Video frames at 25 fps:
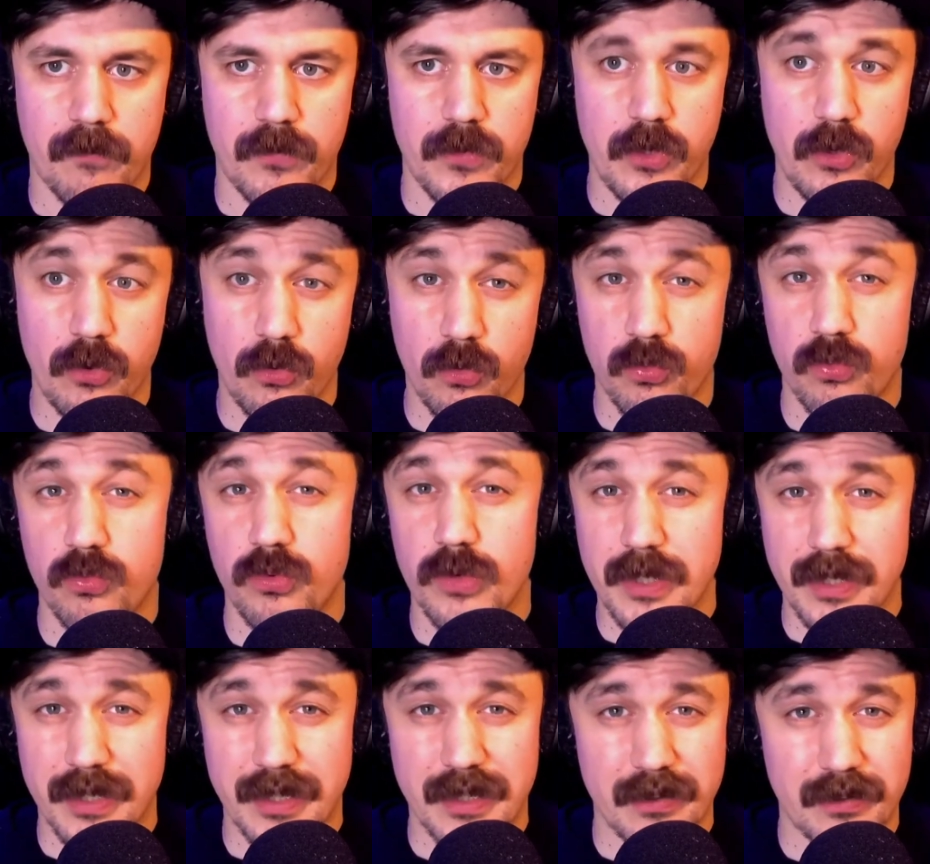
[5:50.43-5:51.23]
you
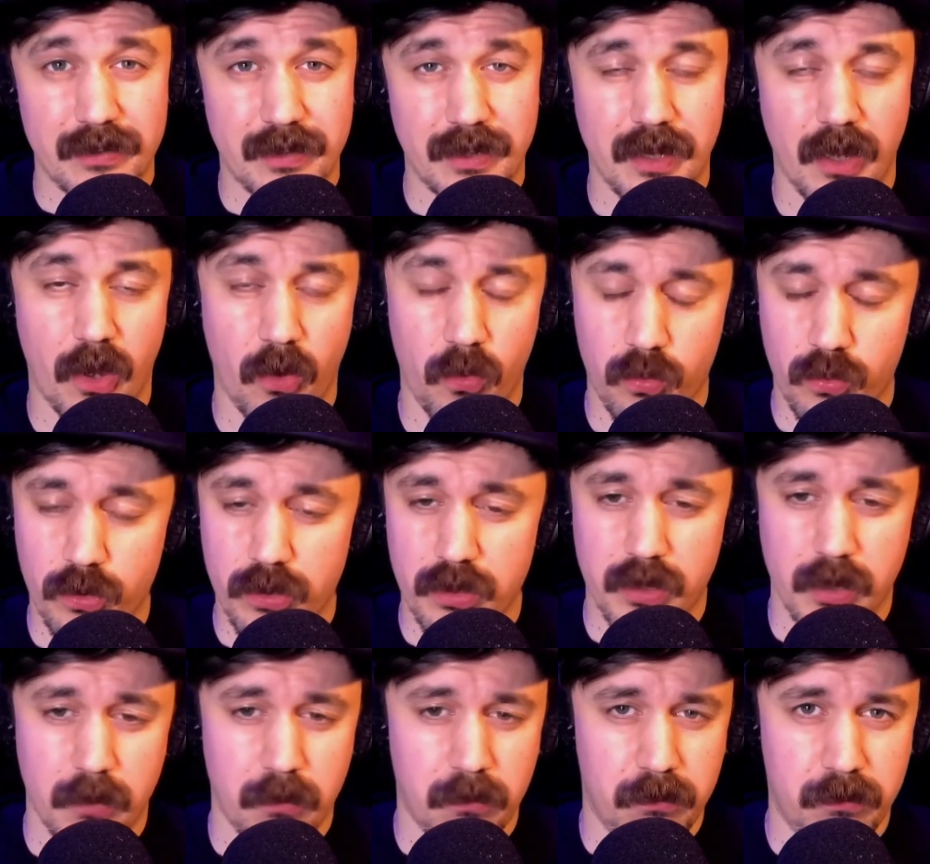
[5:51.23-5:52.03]
really see a
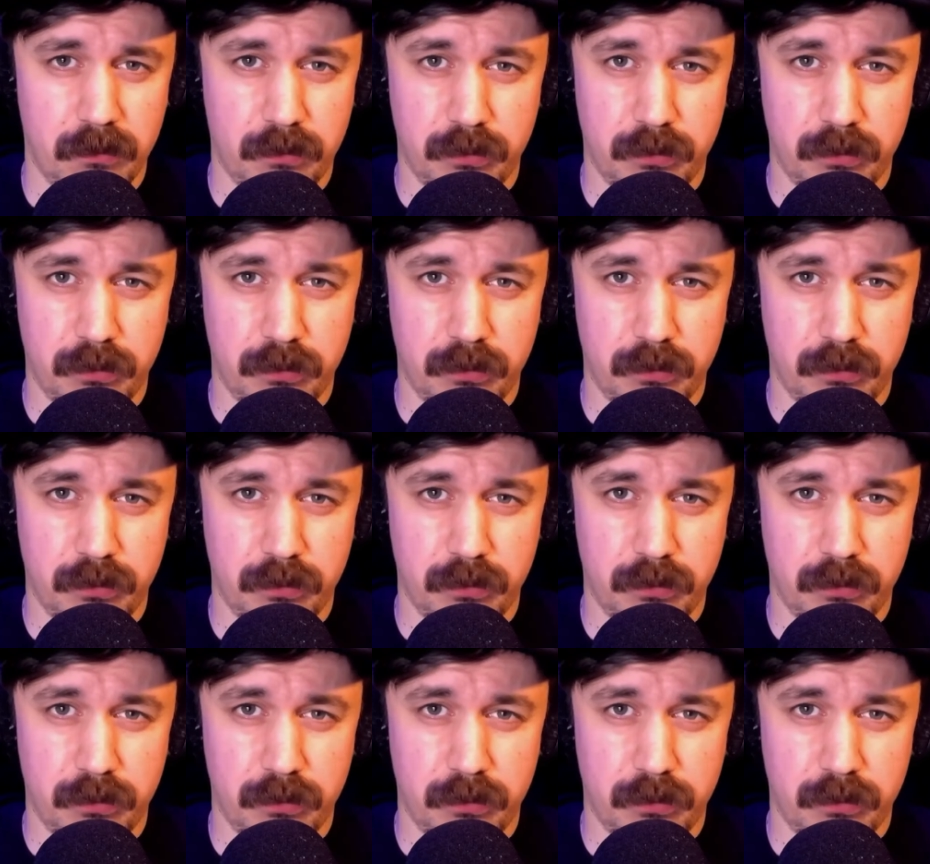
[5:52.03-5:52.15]
really